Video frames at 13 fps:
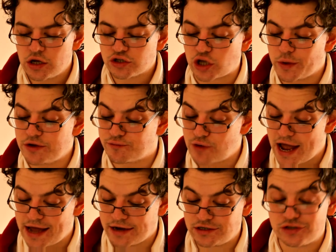So he
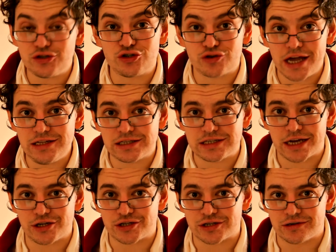ran to the train
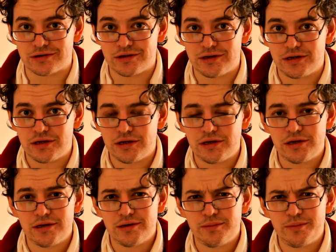station.
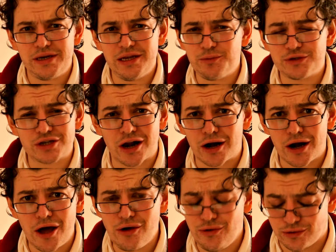But it was
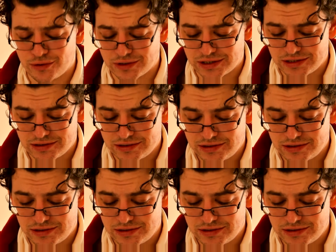closed.